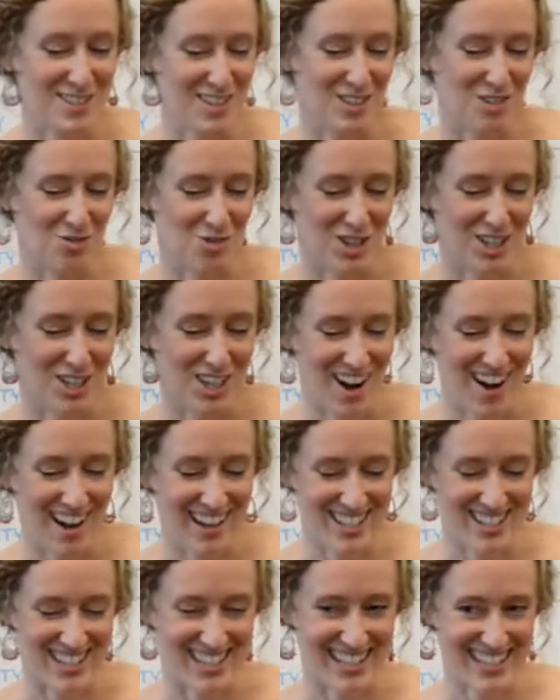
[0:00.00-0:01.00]
on the word
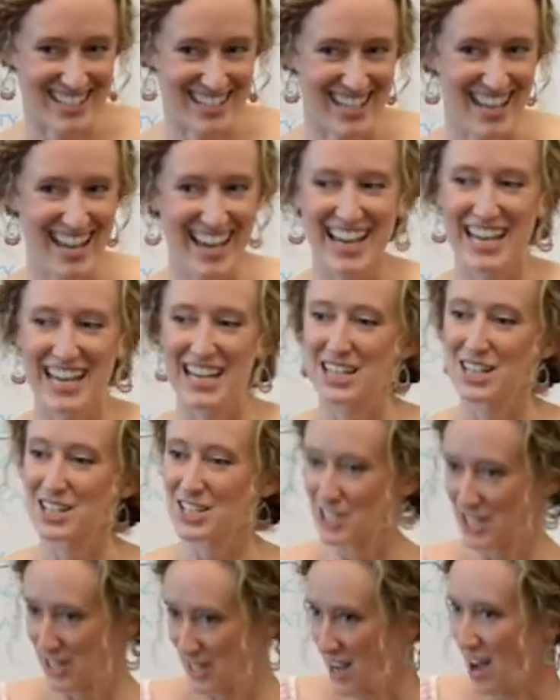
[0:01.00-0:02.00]
conscious,
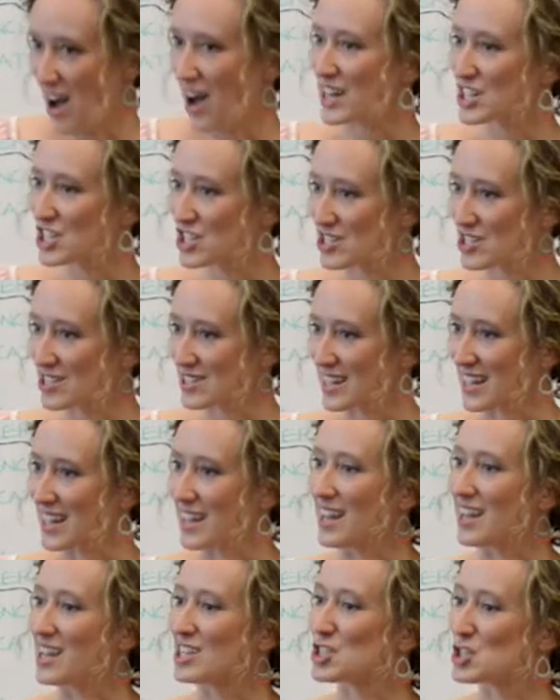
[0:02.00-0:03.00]
to consciously
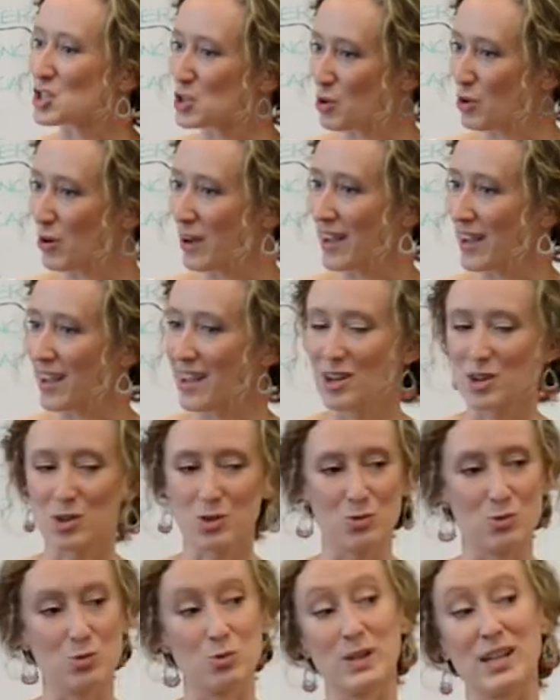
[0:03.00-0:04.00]
enjoy
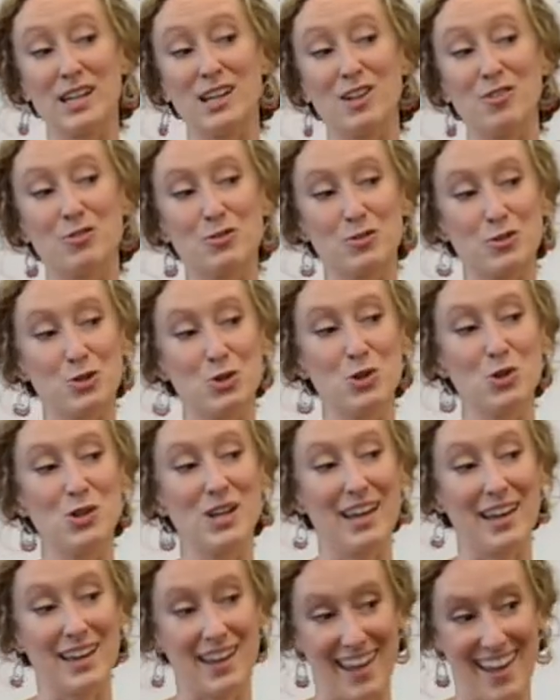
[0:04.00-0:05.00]
real food
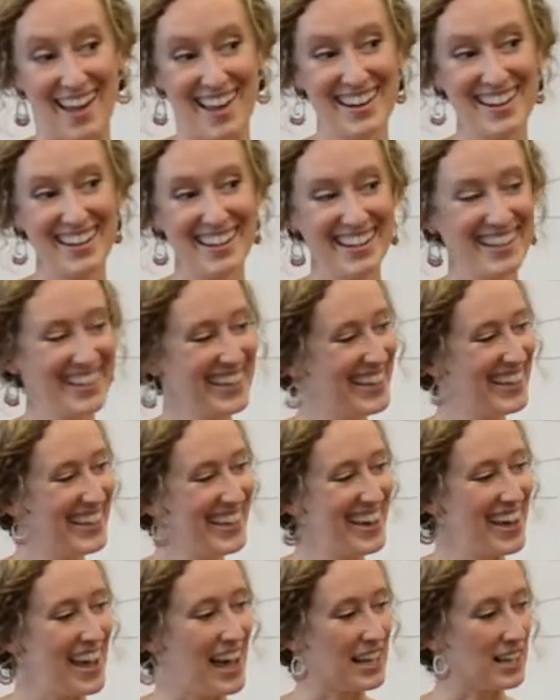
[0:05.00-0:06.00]
again,
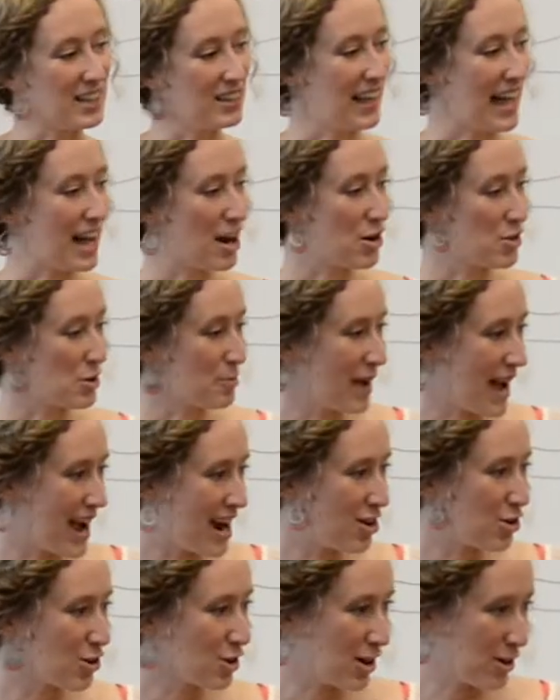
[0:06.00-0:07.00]
and allow the
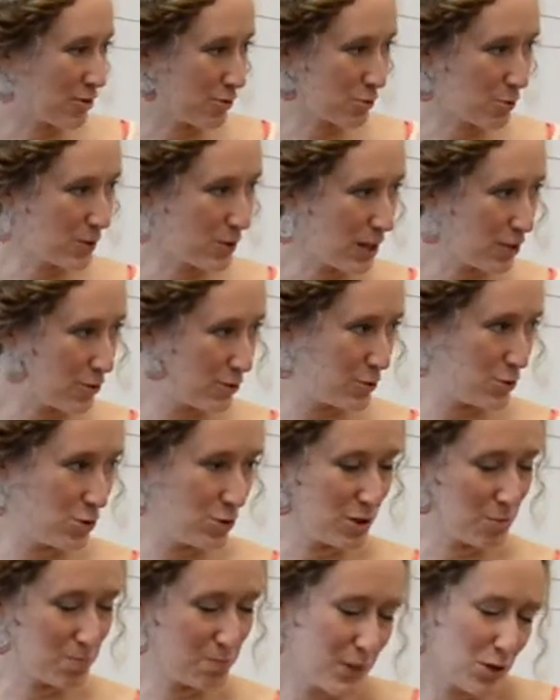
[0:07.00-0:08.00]
power of real food,
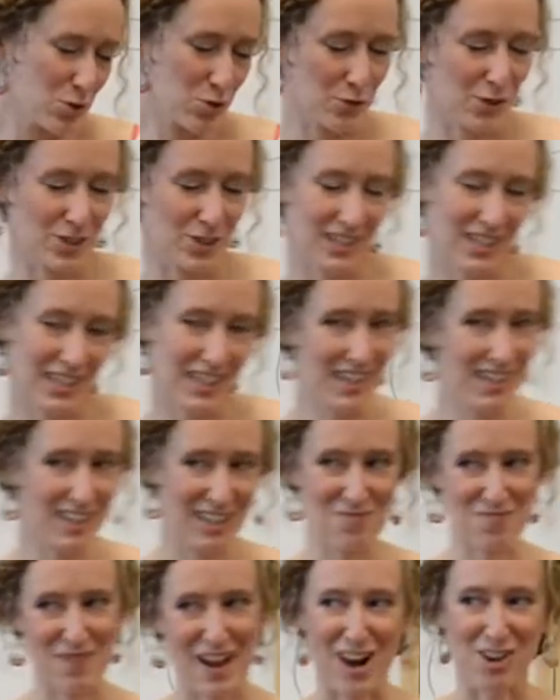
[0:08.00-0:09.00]
the beautiful
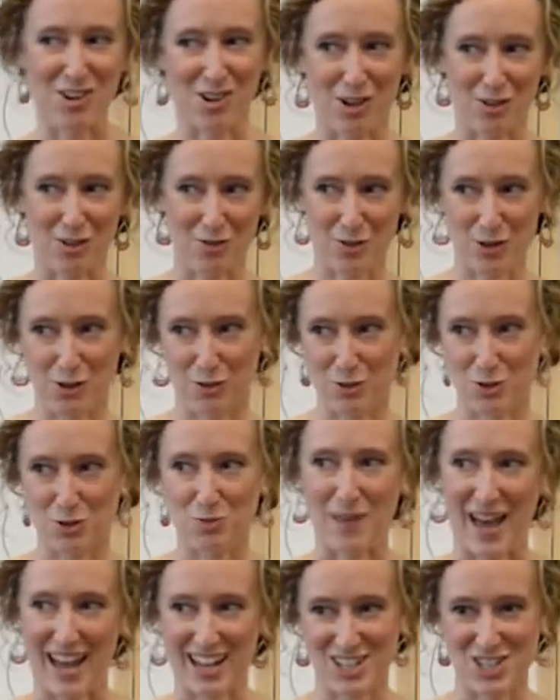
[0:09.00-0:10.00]
healing power of real food
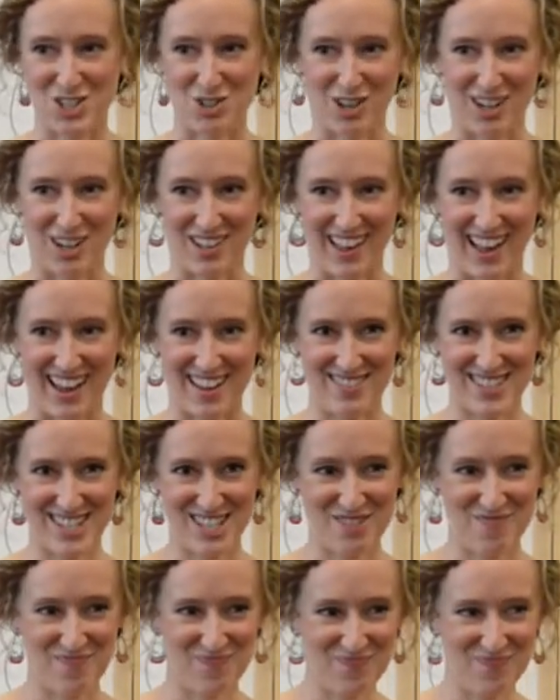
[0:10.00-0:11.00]
back into our lives.
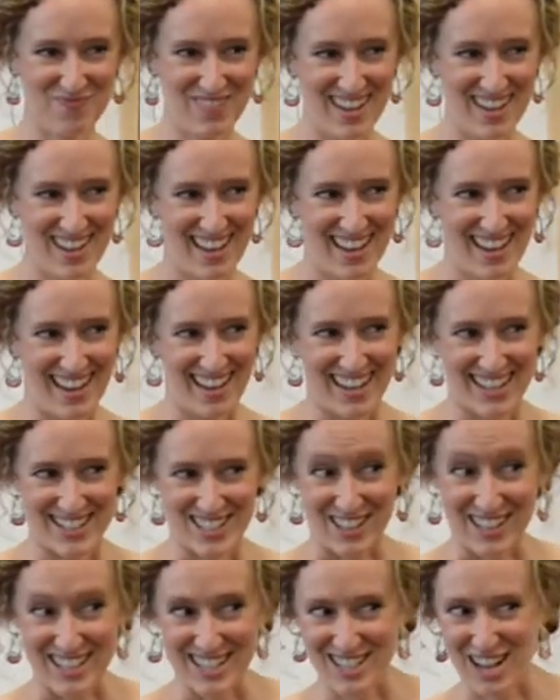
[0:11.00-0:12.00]

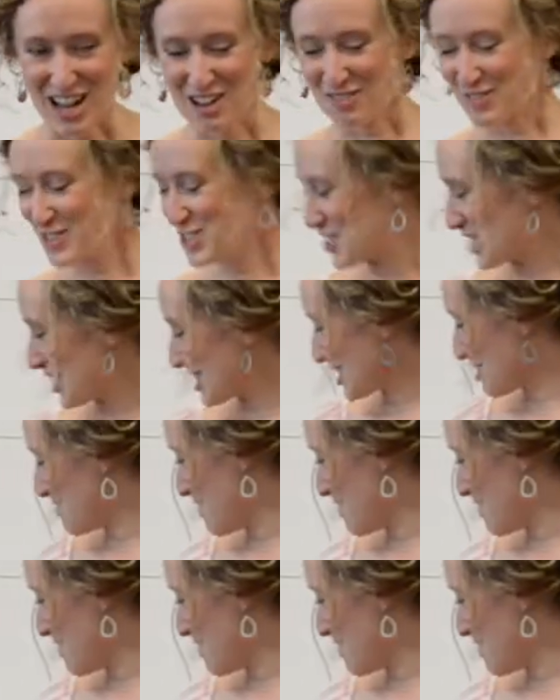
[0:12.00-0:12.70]
So let's talk for just a